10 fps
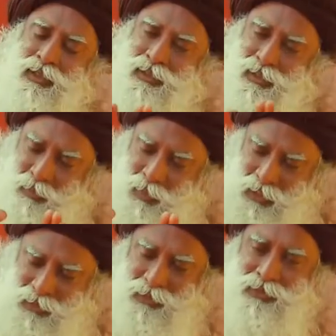is the
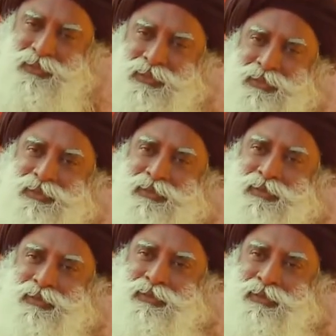practice.
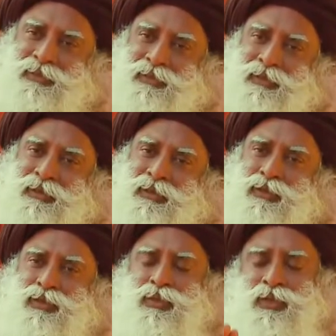
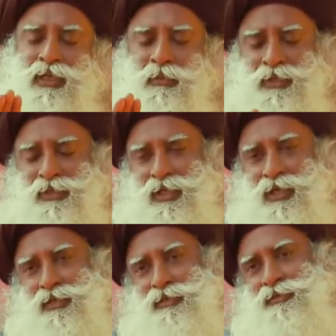Surya
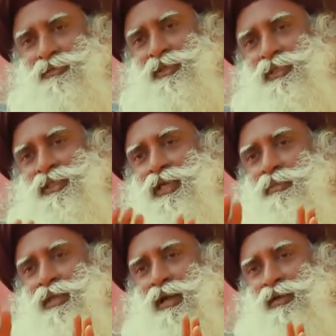Namaskar is
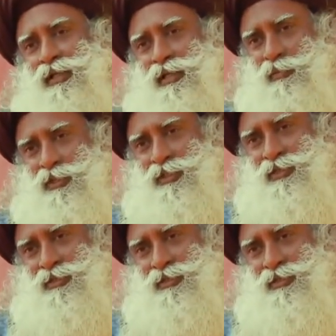dumbed down a little bit.